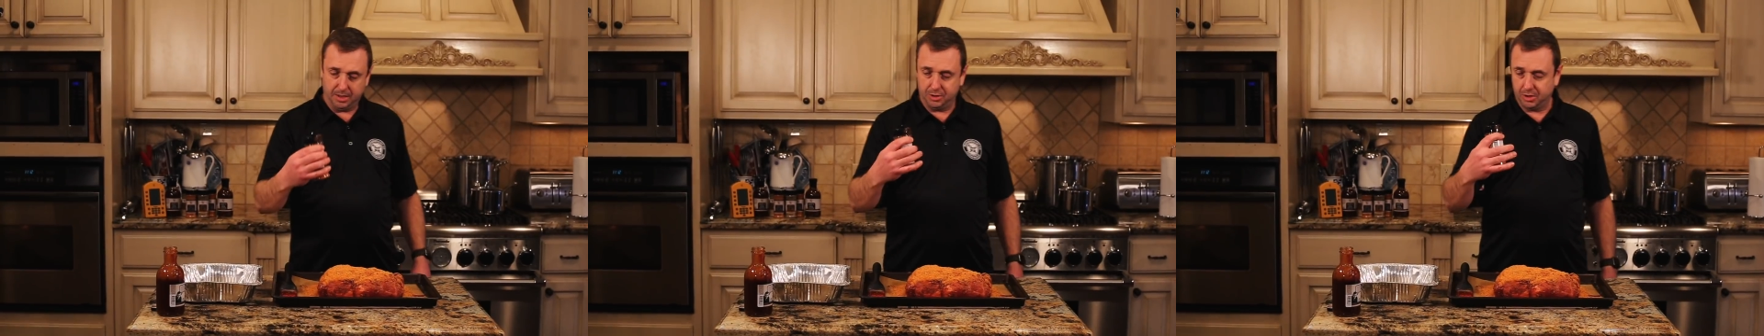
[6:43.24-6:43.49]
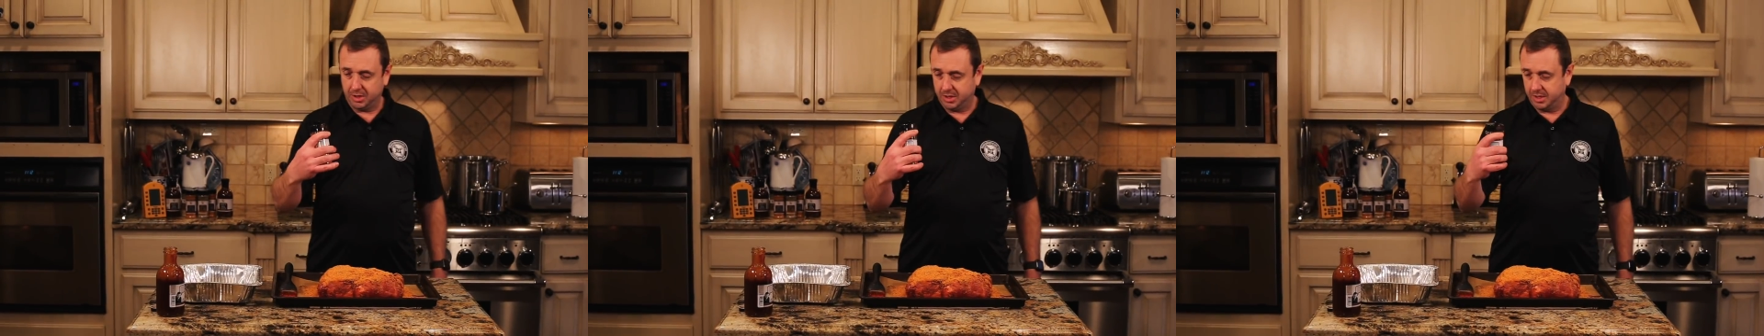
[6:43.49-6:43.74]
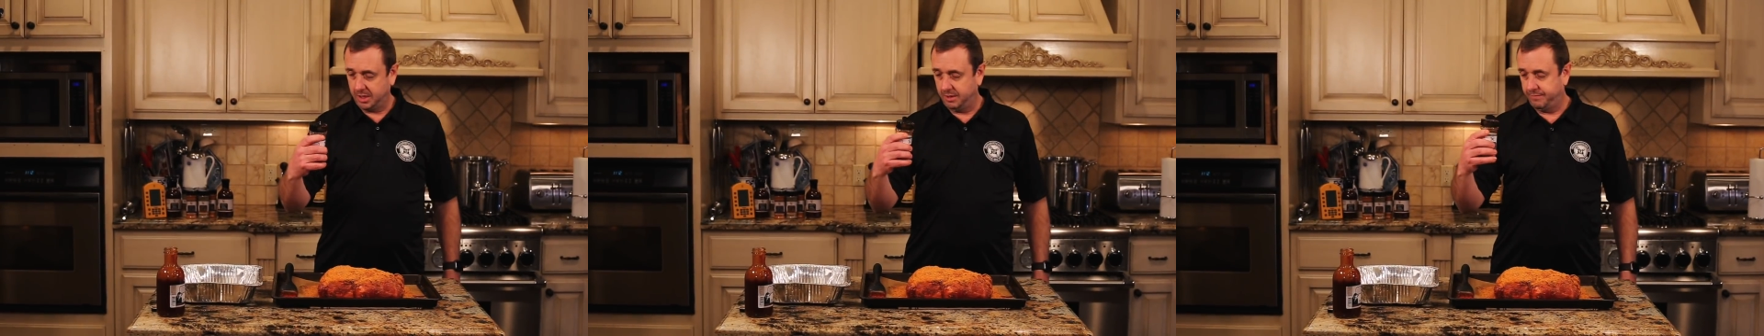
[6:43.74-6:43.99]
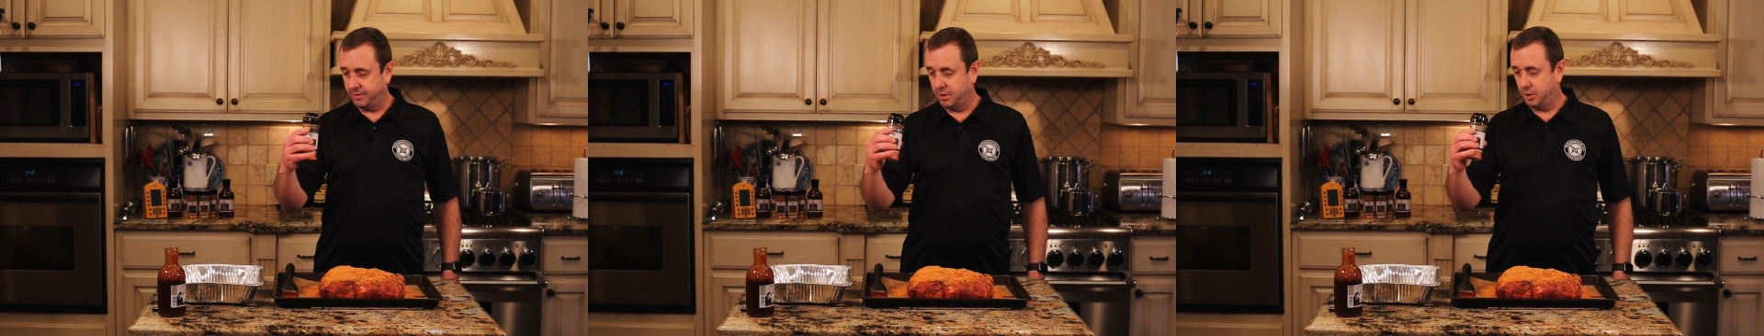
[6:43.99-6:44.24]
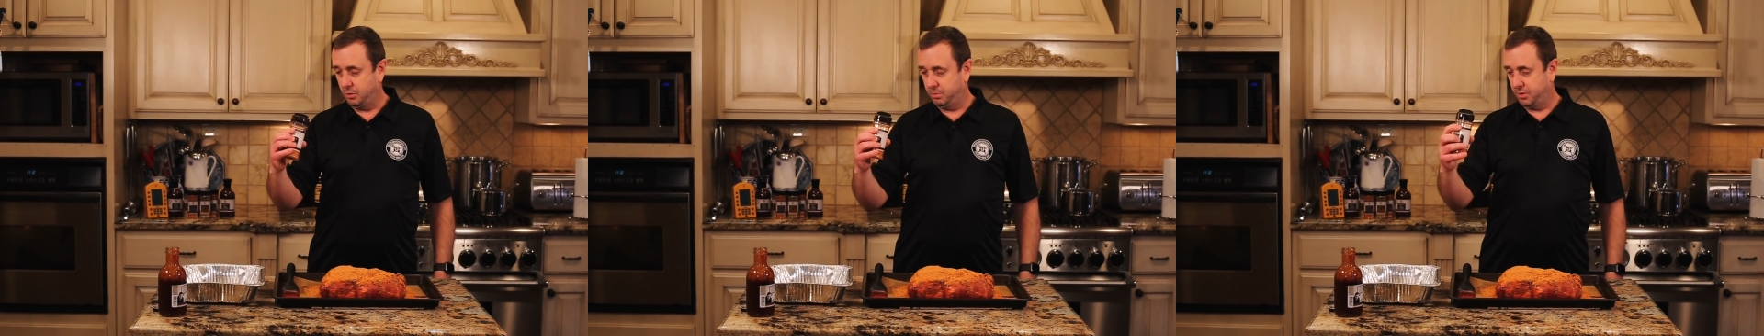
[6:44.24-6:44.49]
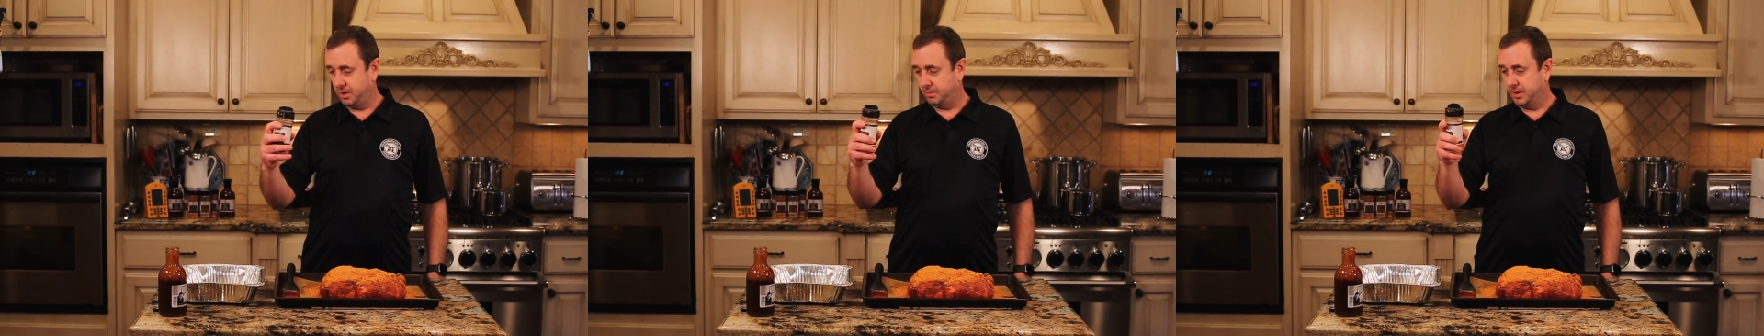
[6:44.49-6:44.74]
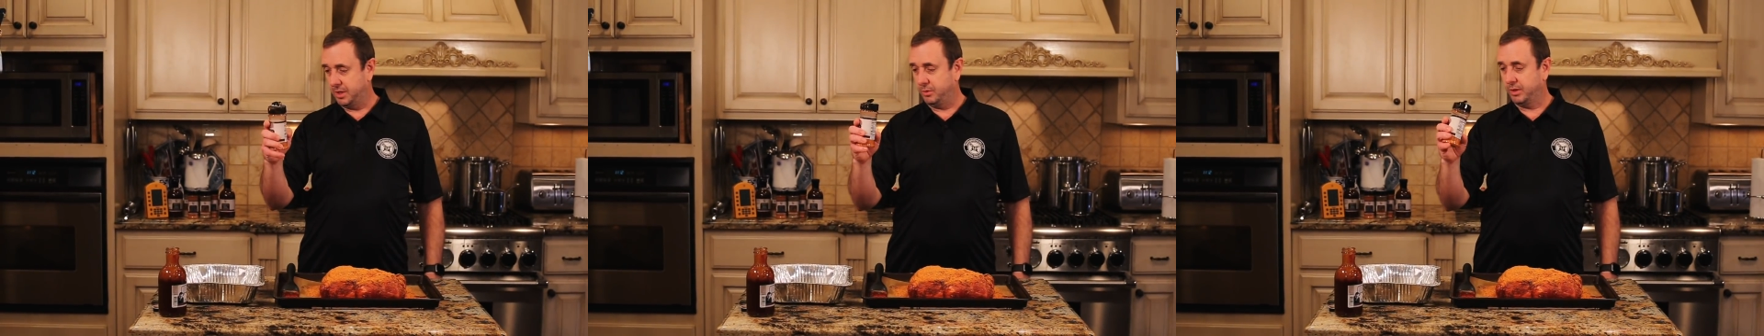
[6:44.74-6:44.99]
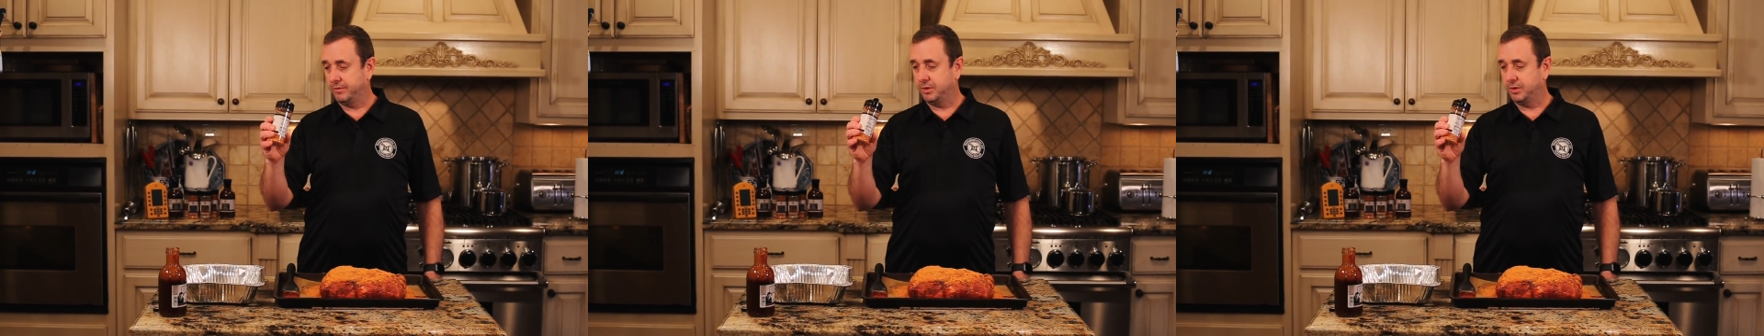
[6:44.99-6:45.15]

And as you can see, for a whole pork butt,